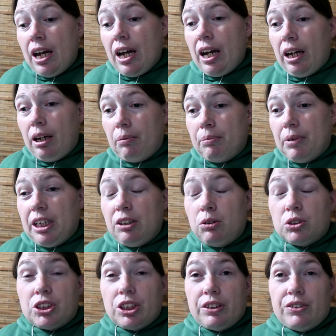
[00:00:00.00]
Um, it
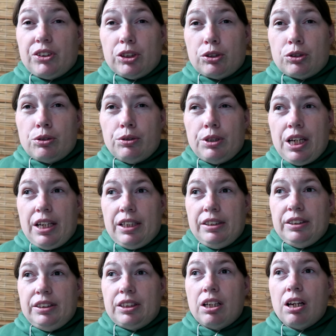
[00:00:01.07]
also gives us two
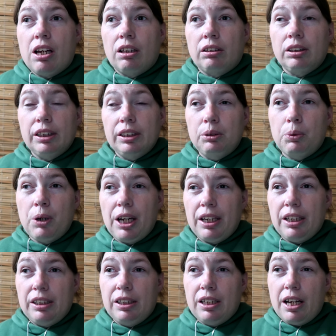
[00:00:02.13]
days
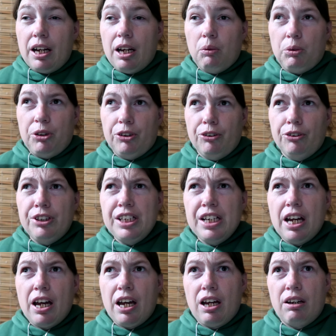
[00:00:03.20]
leeway. Um, we already
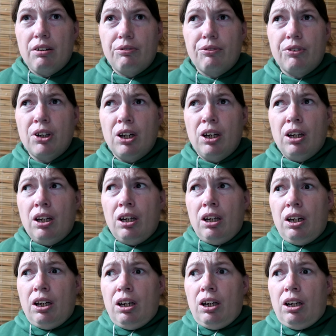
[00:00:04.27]
have,
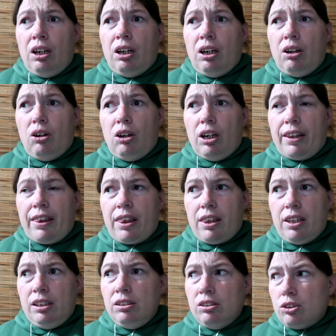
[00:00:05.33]
I
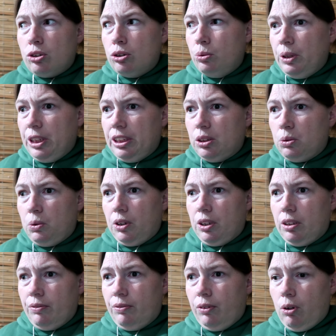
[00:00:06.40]
think, two weeks
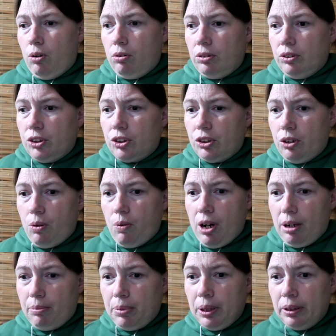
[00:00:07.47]
worth of vlogs to go
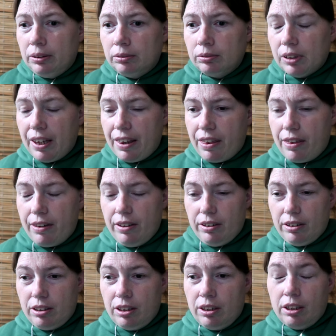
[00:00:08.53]
up. I
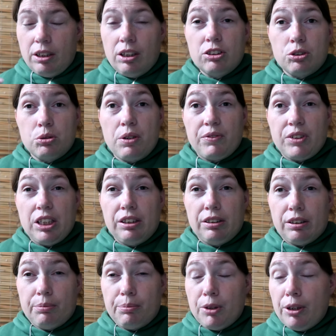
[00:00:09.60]
think. Do have to
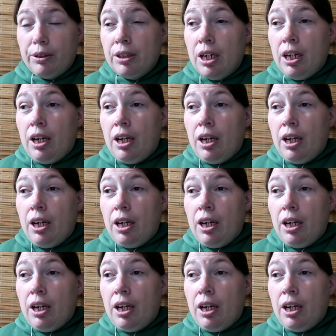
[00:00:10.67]
edit them though.